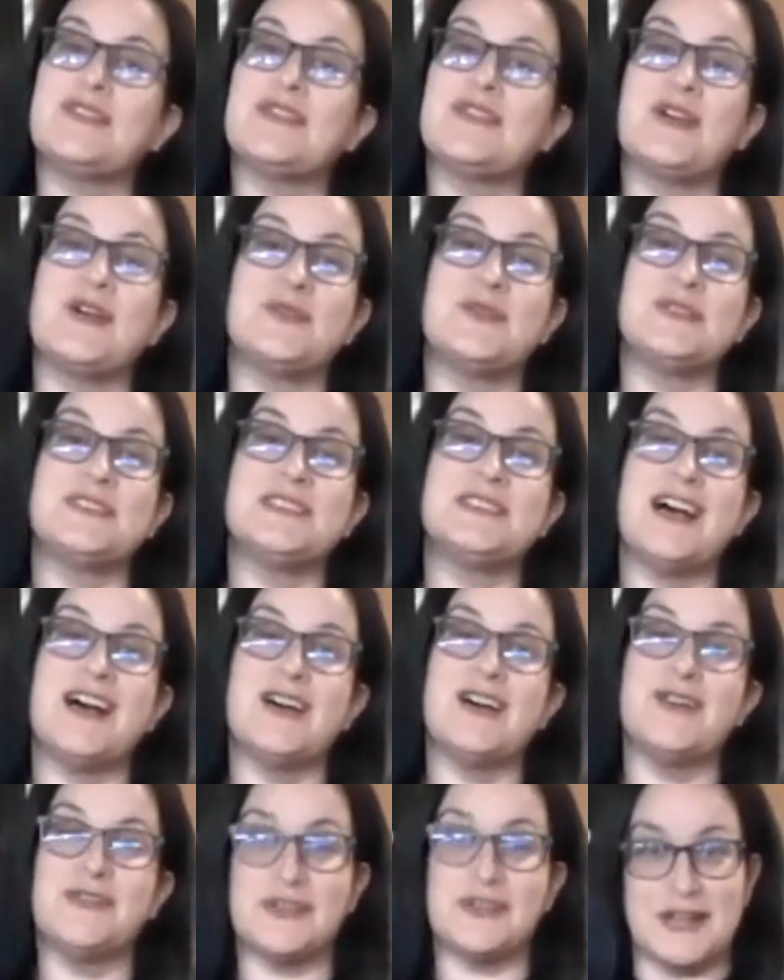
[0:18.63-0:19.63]
The Ghosts
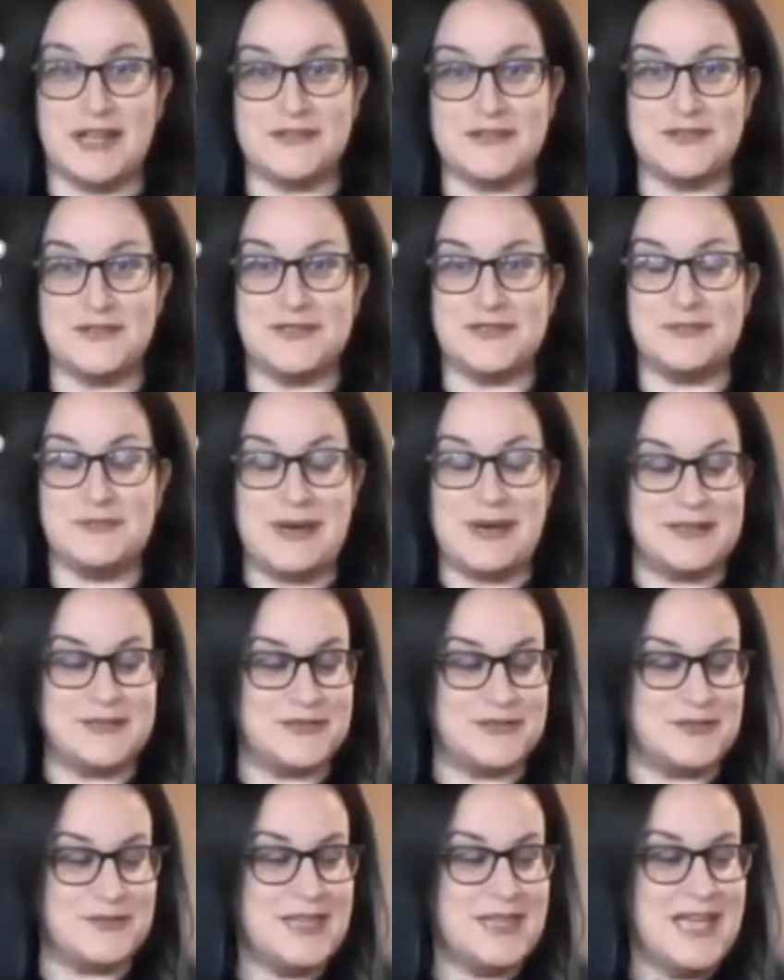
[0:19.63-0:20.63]
of Rancho
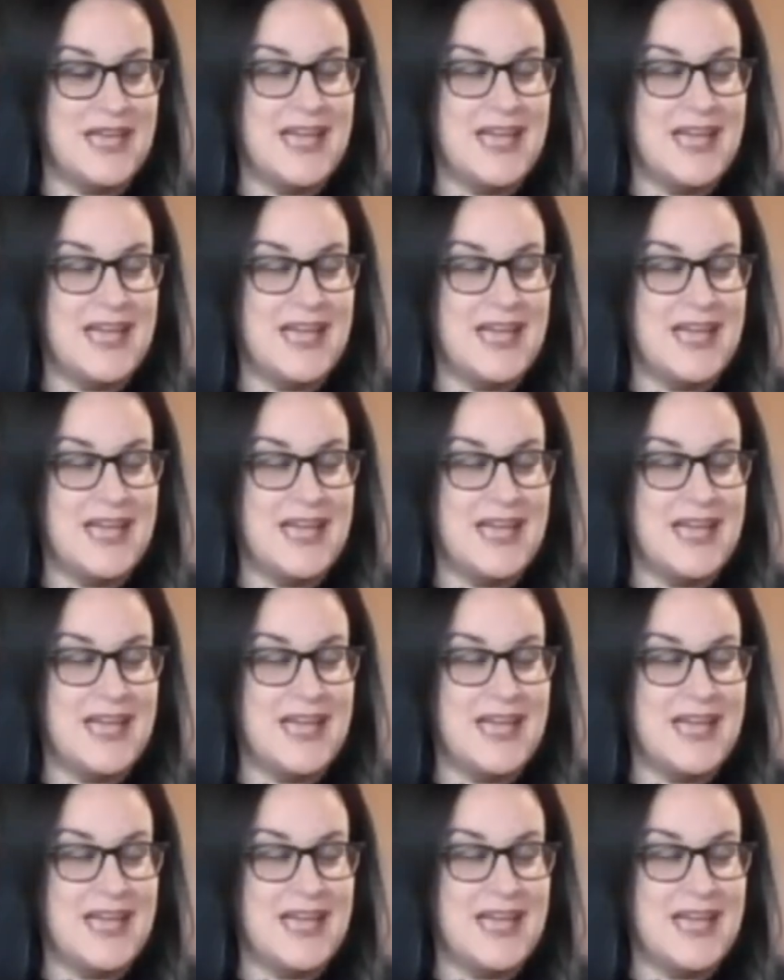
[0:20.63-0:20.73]
Espanto.